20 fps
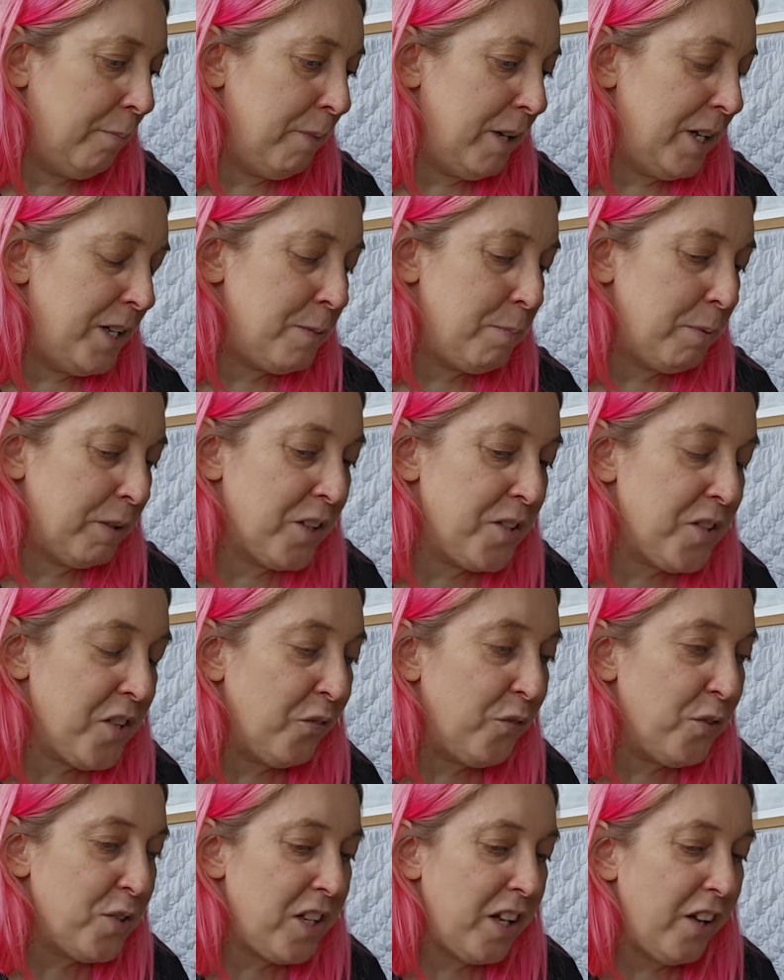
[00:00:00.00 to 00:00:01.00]
is
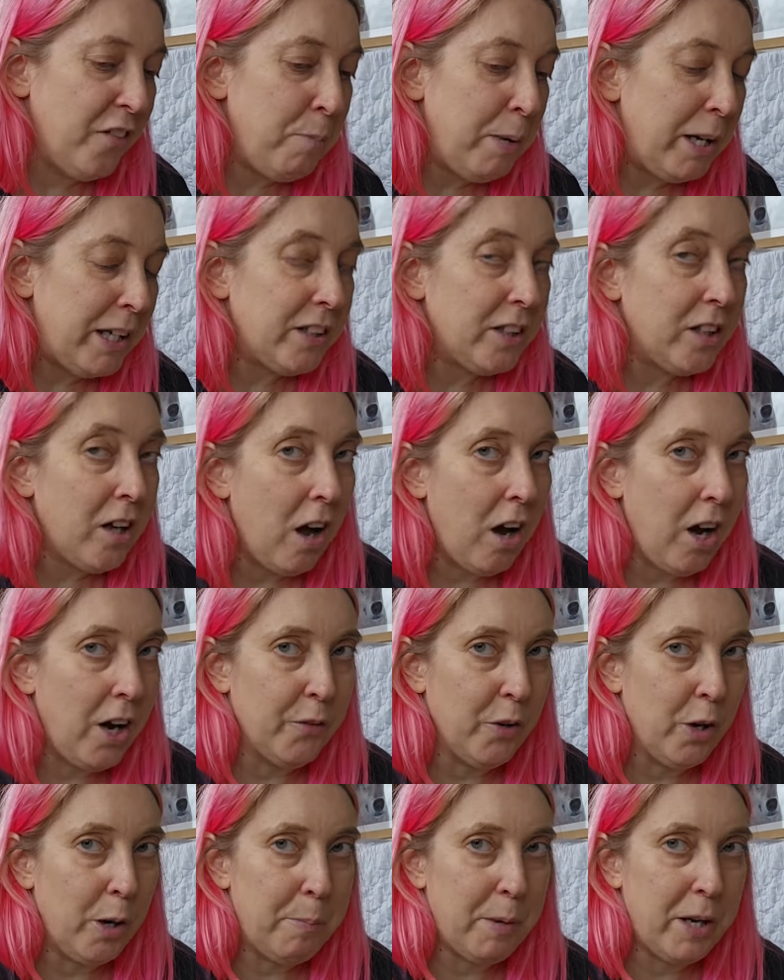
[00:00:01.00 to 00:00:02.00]
because obviously I've picked the
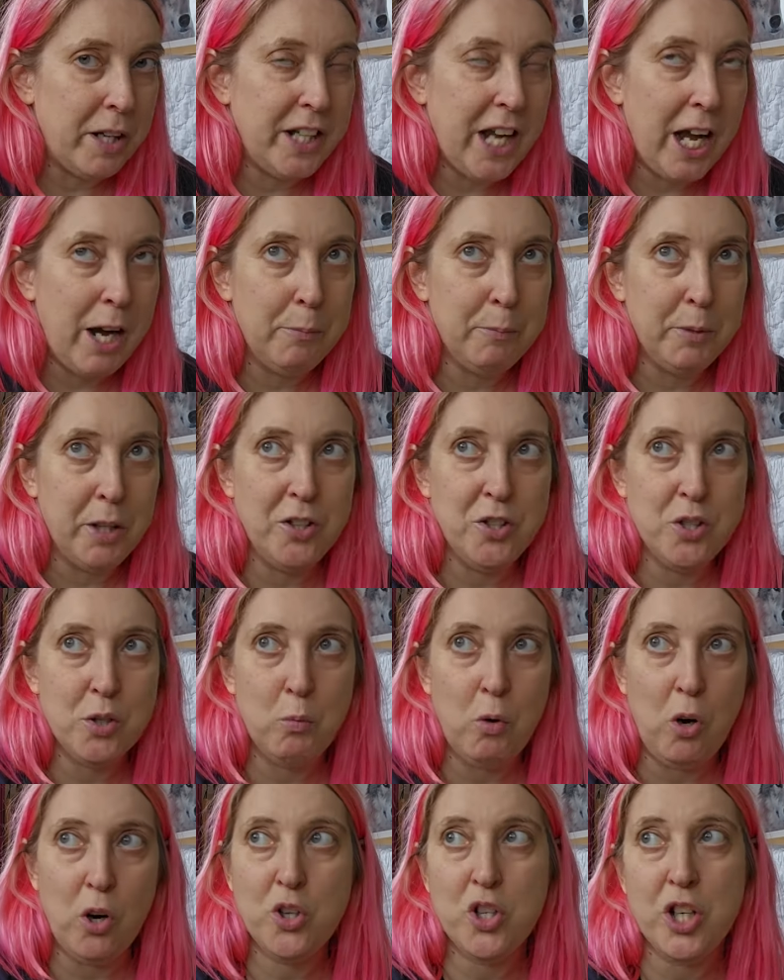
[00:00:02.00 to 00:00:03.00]
car up and now I'm going
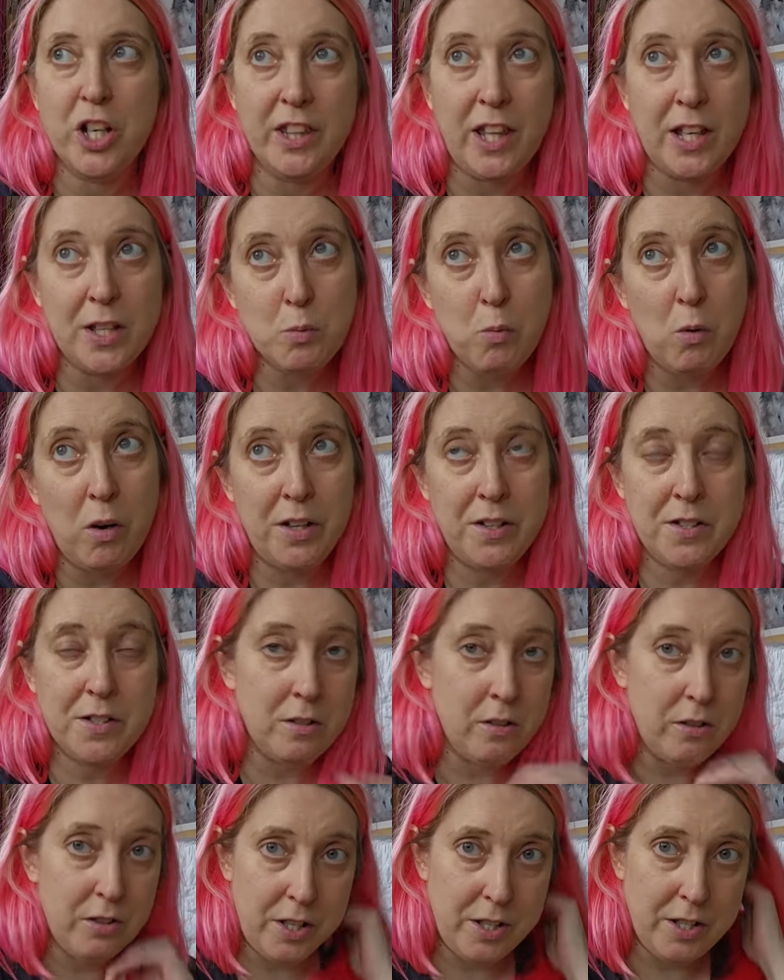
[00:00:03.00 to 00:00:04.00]
to wash it. That's why it
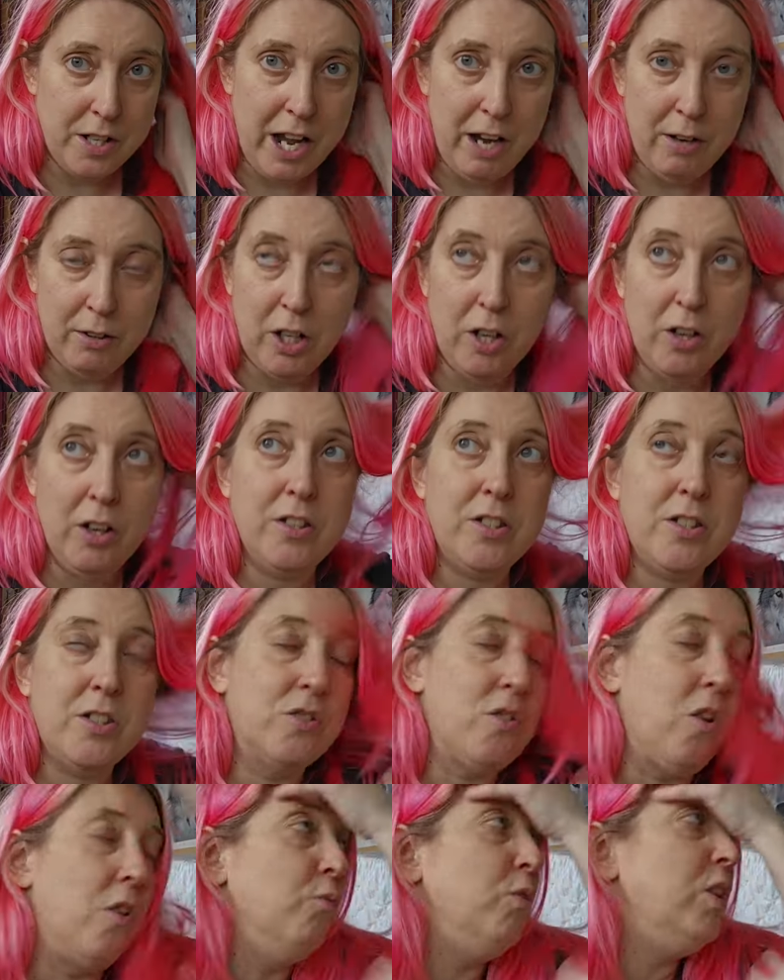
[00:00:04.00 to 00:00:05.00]
started now, it's gone